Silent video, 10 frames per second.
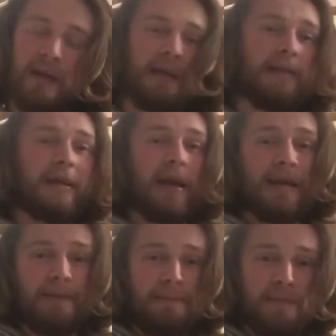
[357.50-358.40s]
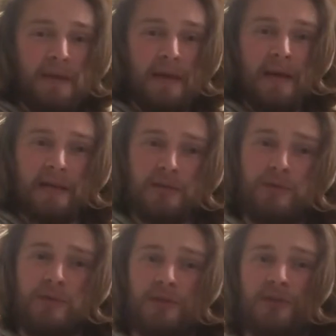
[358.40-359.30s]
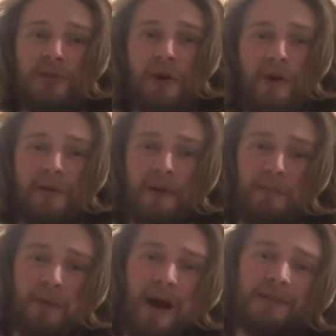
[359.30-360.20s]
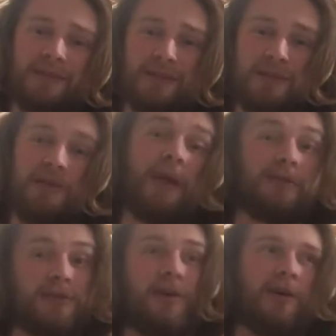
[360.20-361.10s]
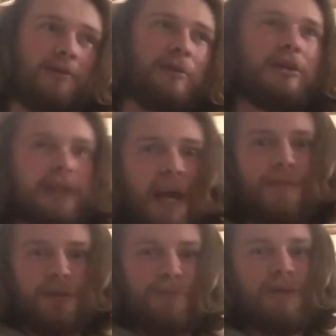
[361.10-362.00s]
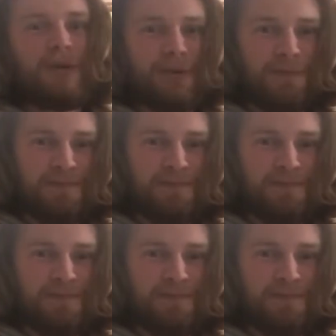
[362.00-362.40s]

He came to start a process, not to start it, but he came in the middle